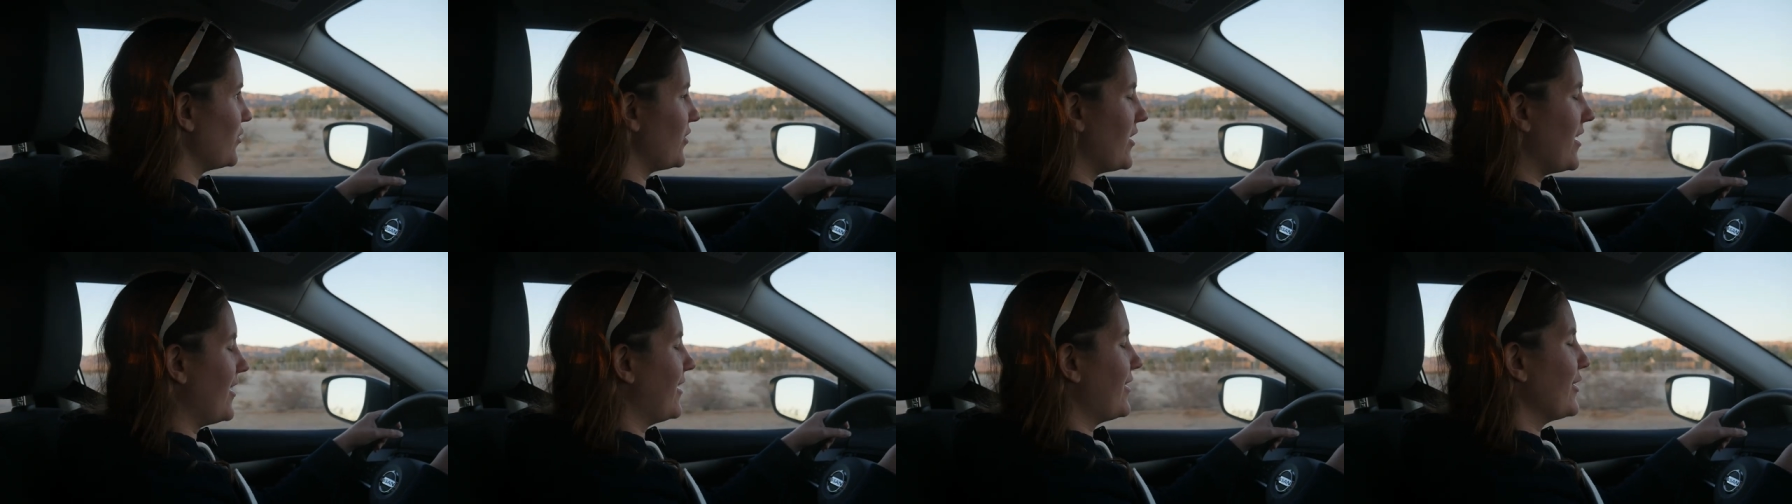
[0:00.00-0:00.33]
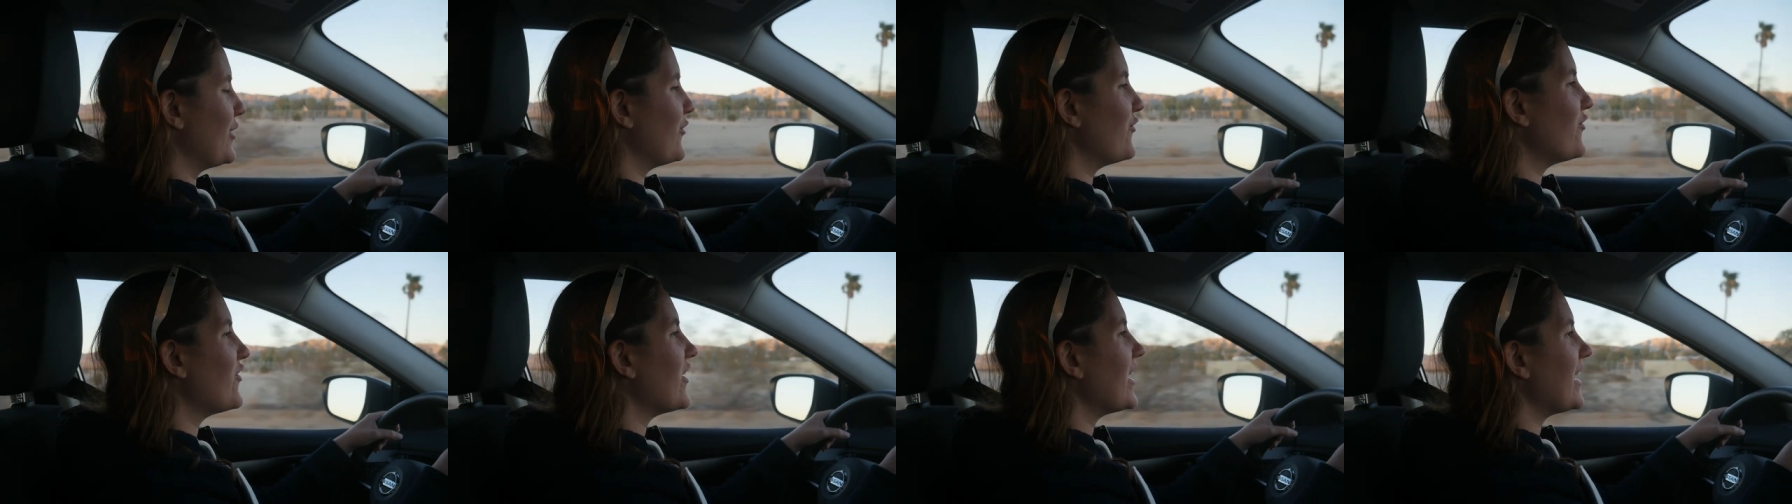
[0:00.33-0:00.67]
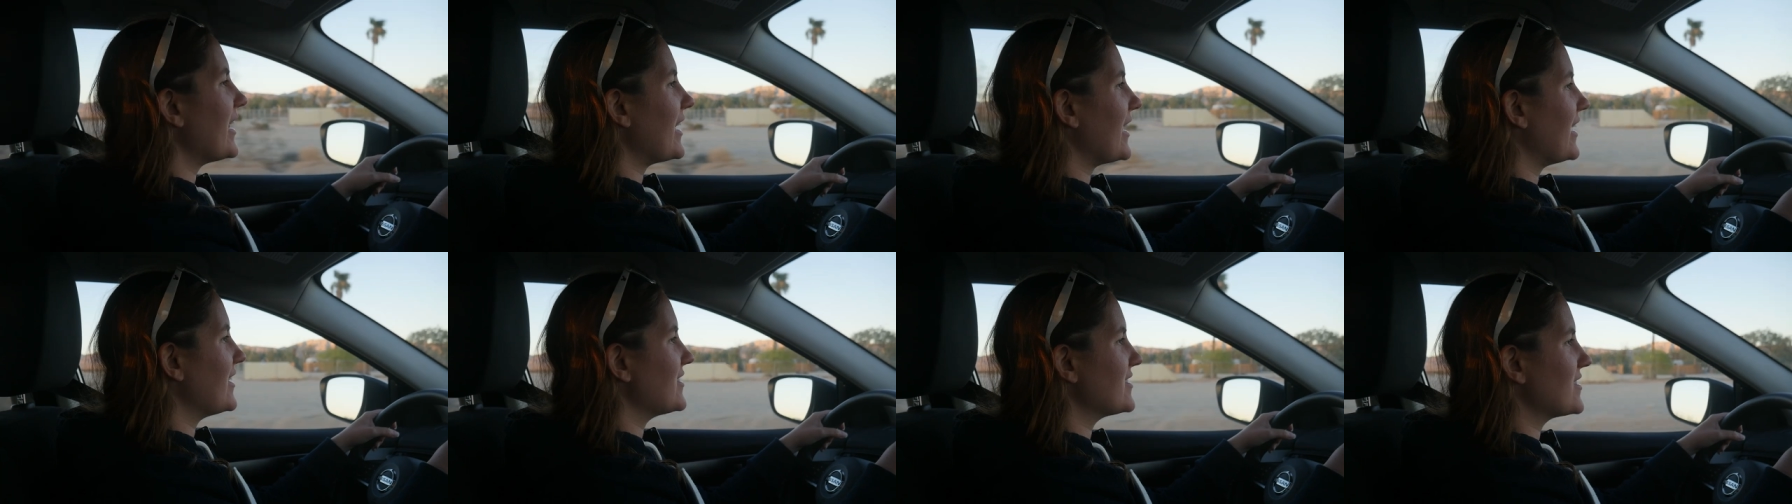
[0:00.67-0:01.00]
they're not gonna
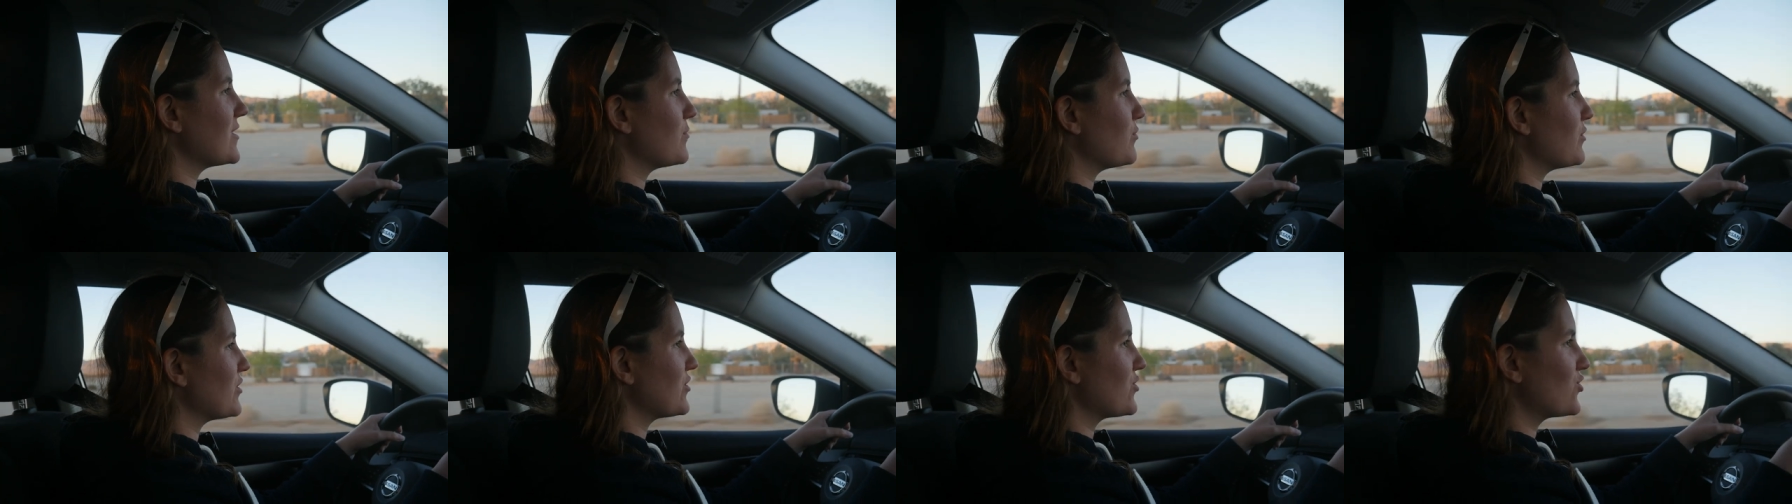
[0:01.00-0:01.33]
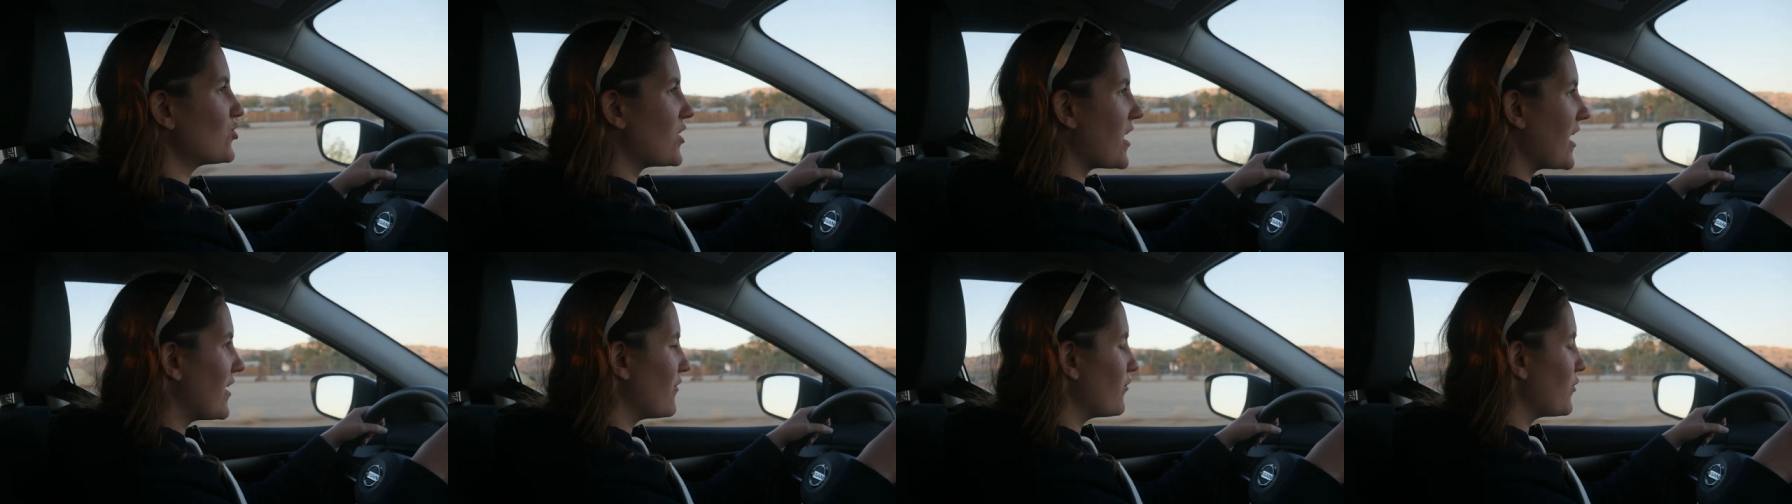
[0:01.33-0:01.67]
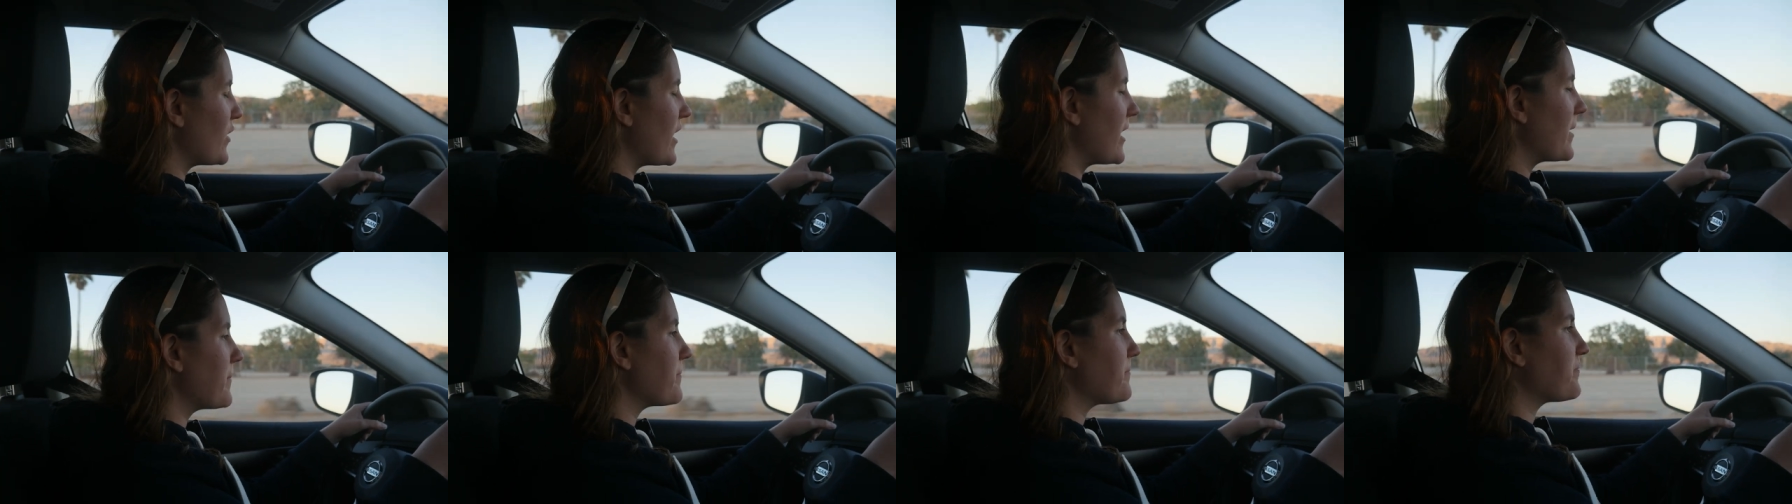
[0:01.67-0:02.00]
fit in someone's
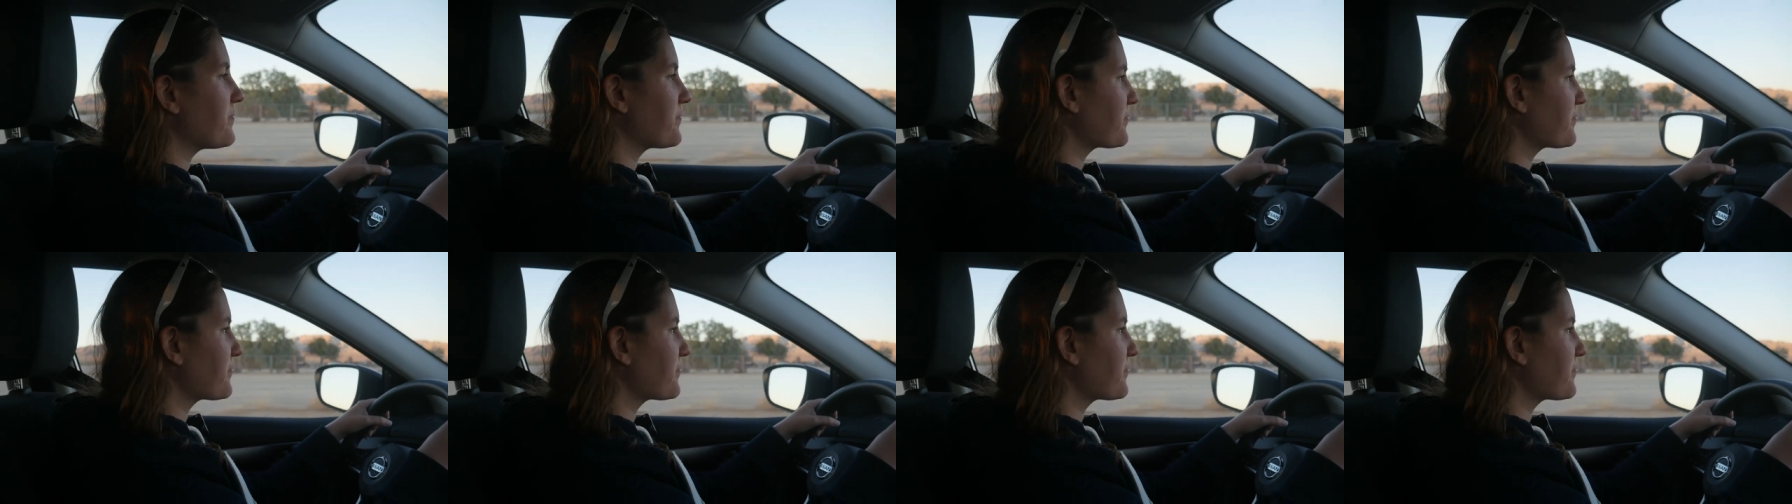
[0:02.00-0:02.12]
driveway.